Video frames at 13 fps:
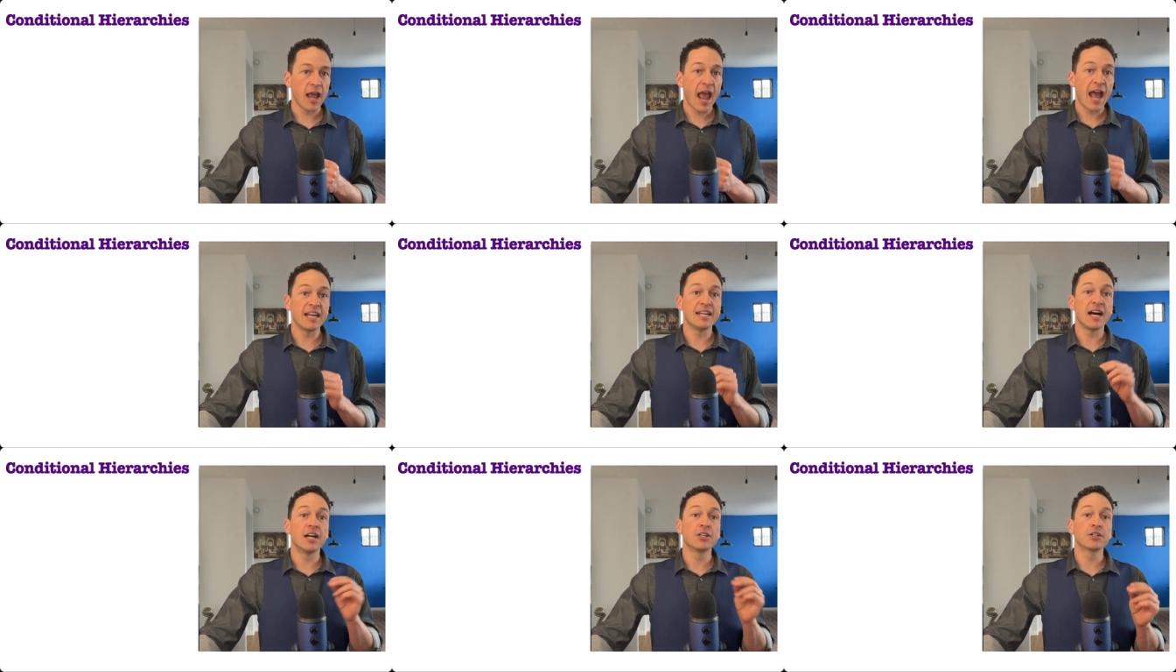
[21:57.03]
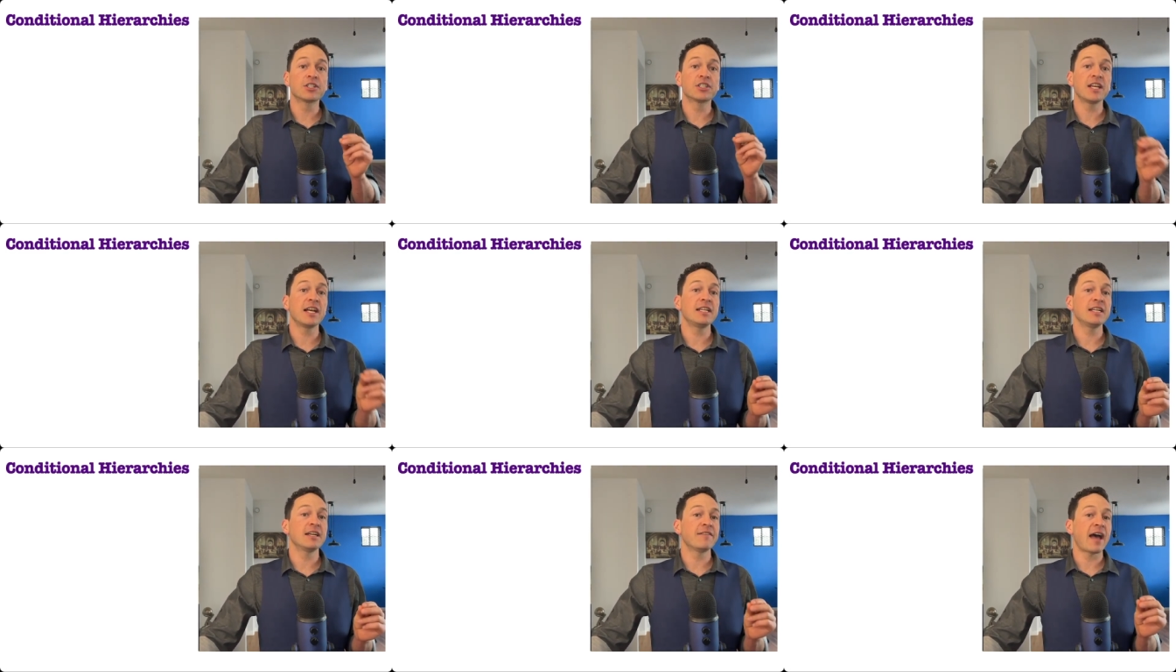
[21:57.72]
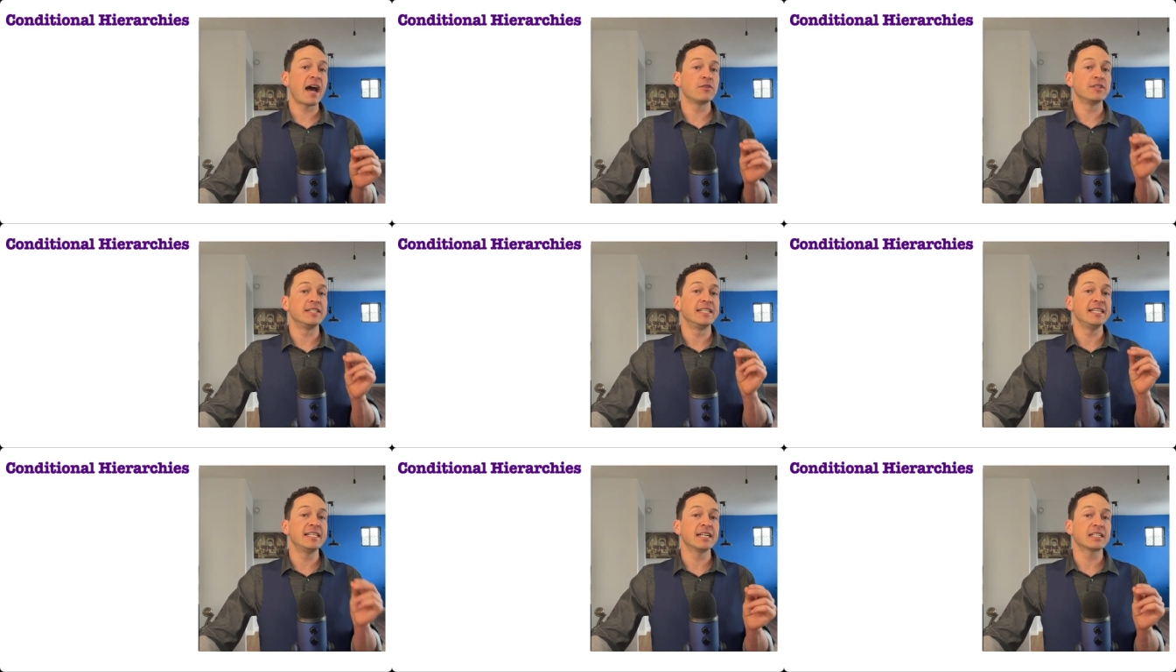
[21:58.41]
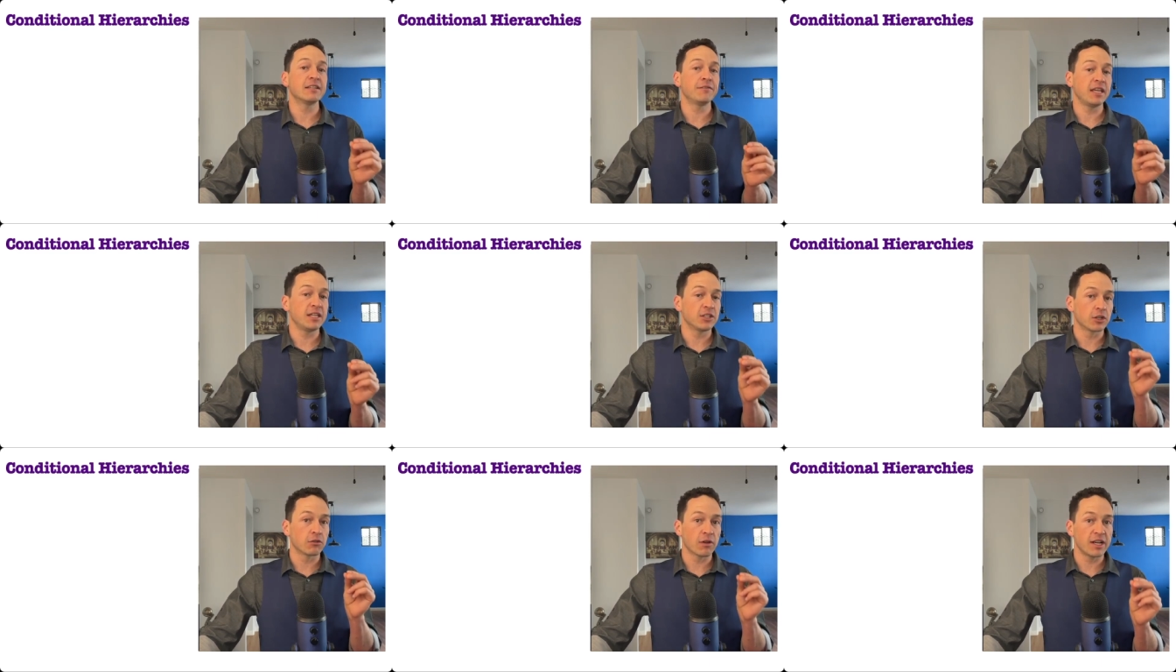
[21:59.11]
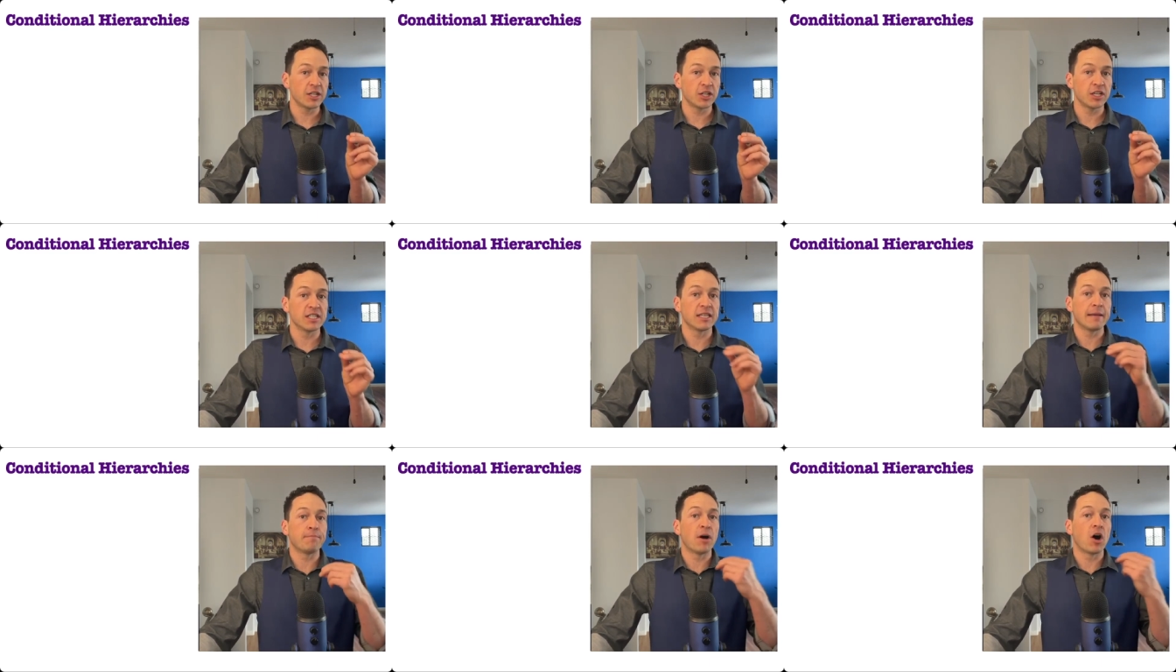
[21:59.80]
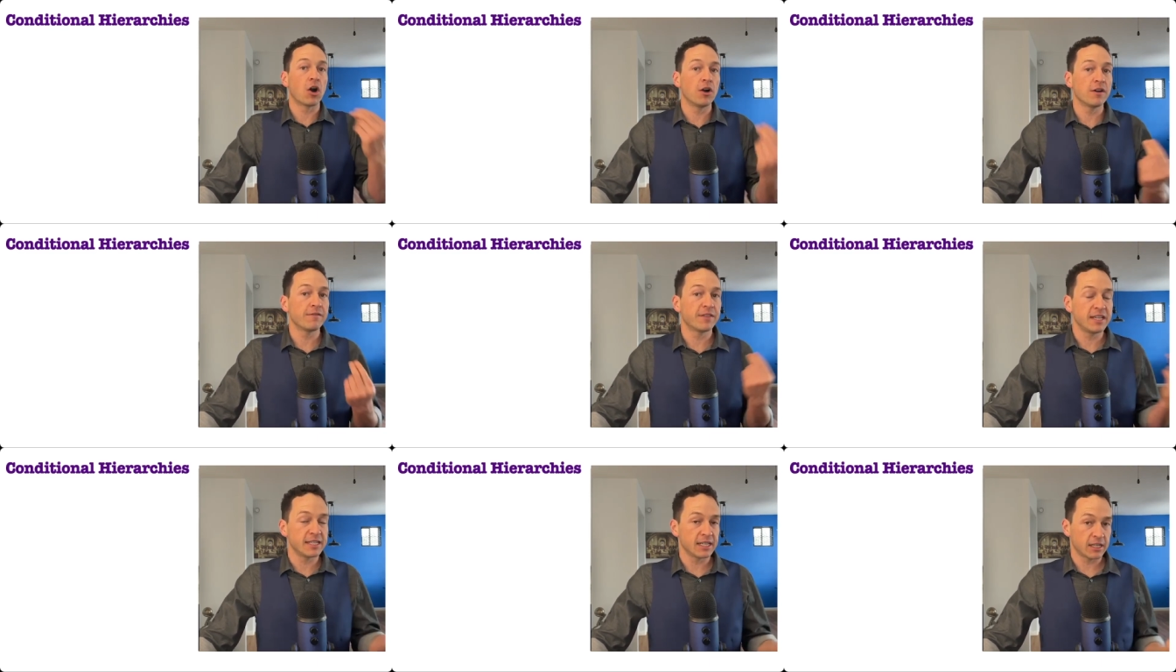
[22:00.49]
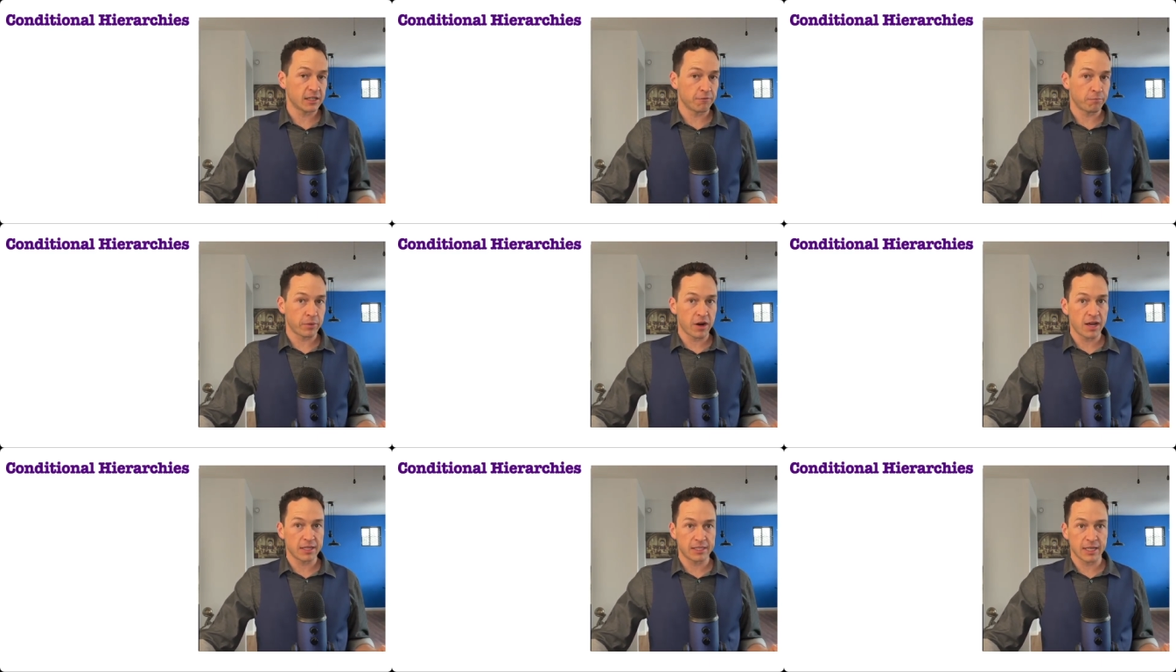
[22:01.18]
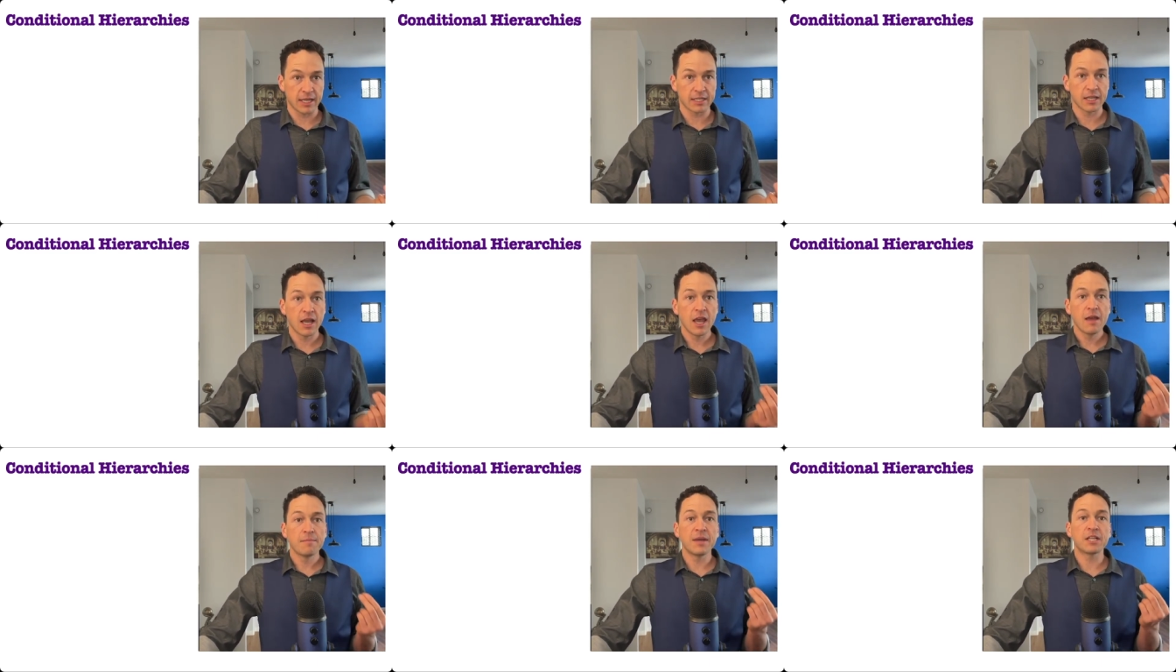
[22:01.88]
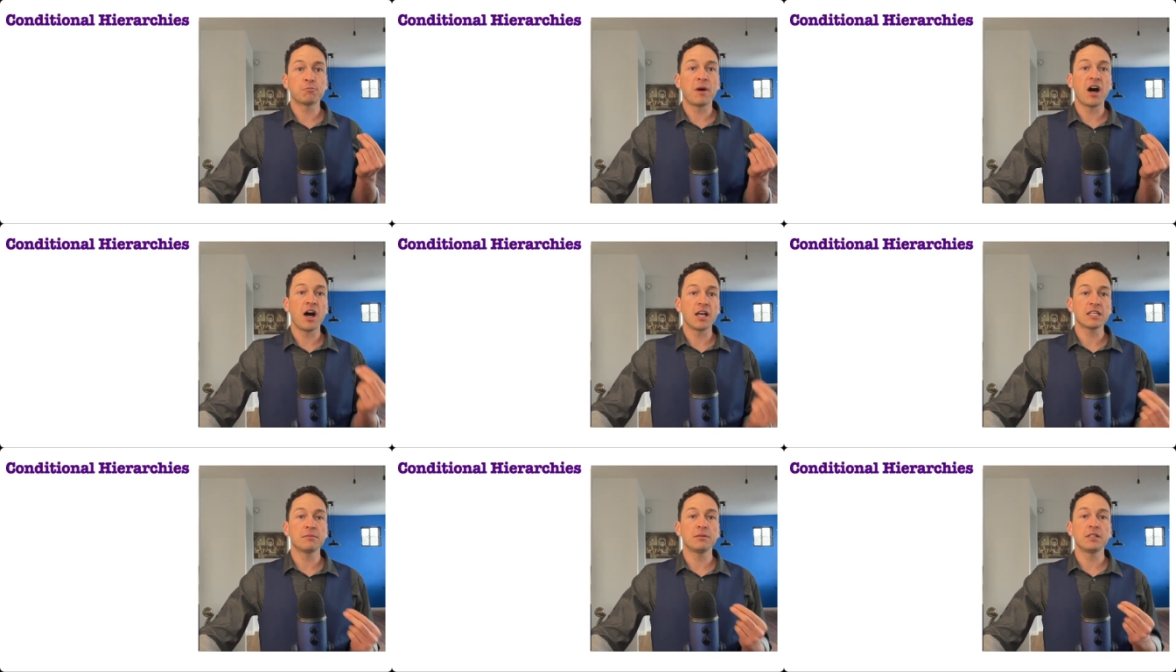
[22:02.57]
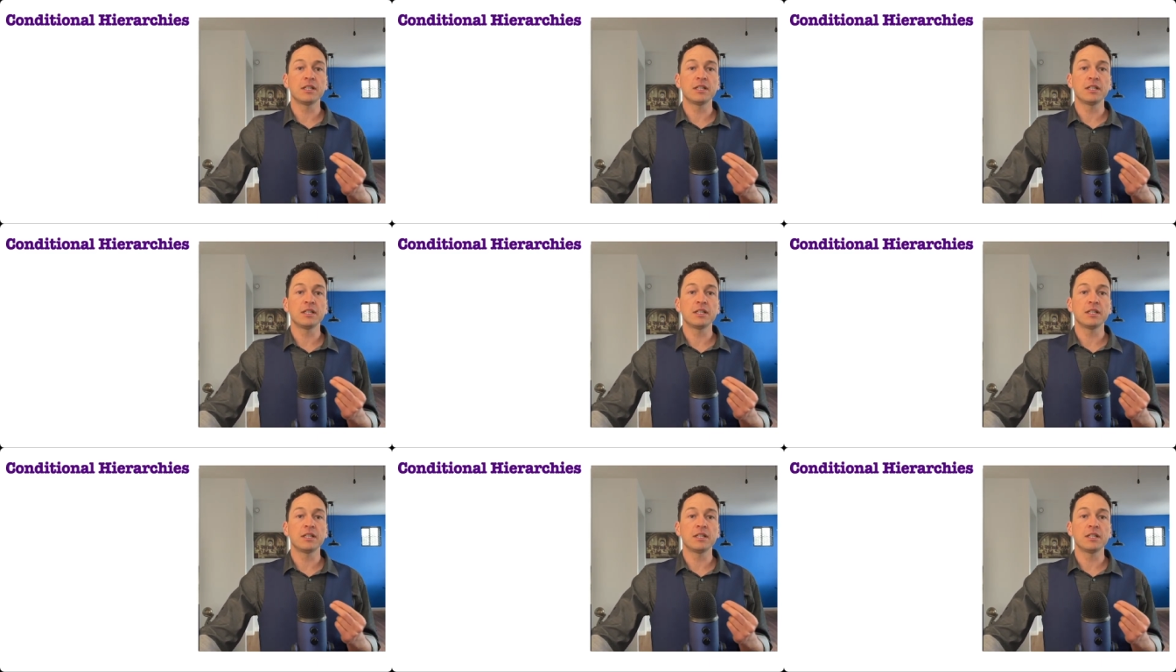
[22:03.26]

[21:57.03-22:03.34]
and an understanding of how deductive integration is a part of the inductive process, makes possible an